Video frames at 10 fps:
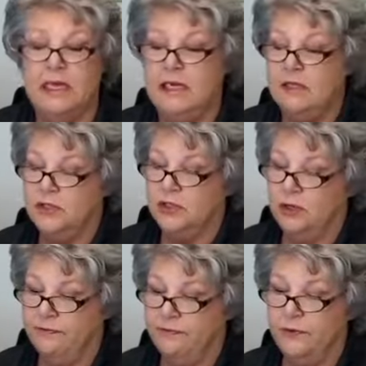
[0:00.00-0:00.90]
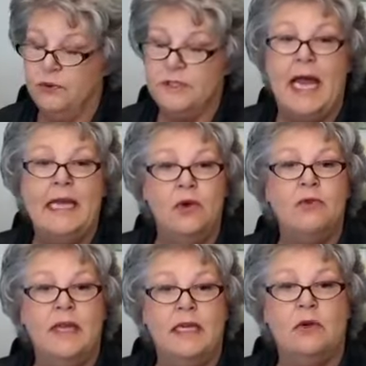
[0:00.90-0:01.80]
eating certain foods, I
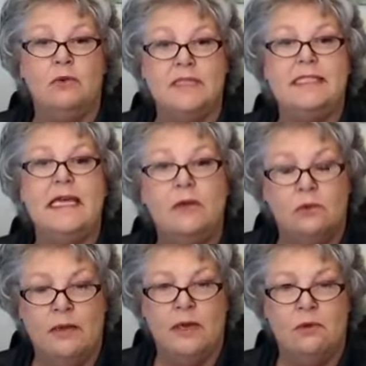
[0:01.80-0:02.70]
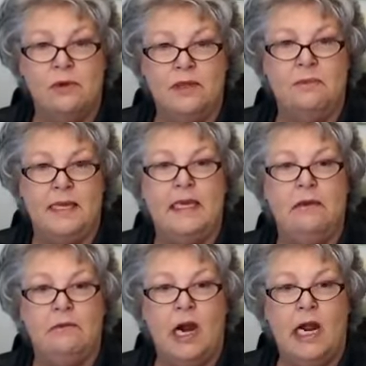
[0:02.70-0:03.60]
know they don't settle well with me,
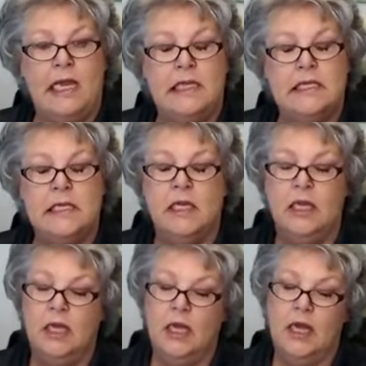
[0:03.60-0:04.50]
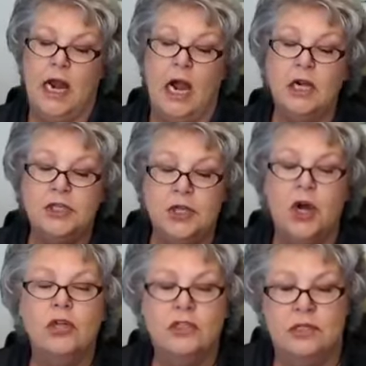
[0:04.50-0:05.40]
right? Our
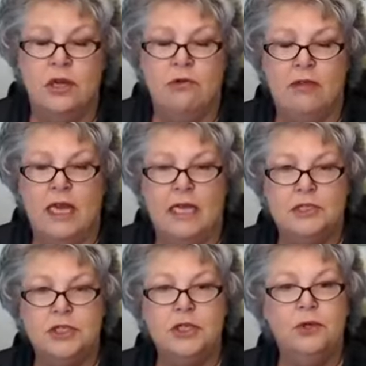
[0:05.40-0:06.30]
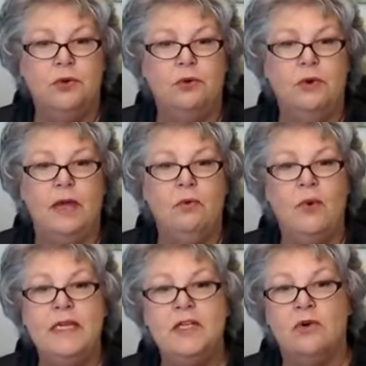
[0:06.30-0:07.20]
dogs know that too. And
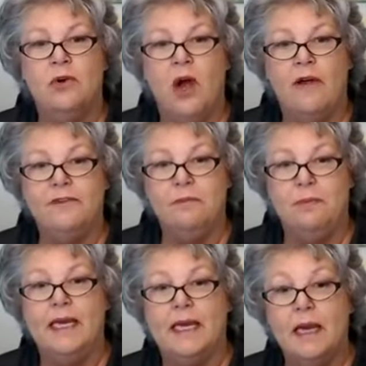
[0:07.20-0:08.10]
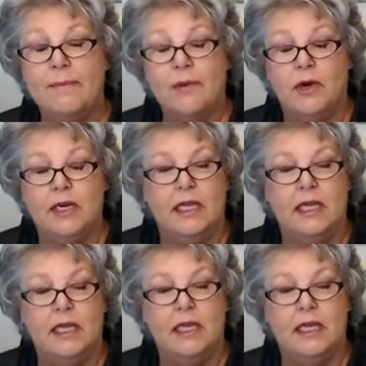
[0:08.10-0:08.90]
we don't often pick up on it.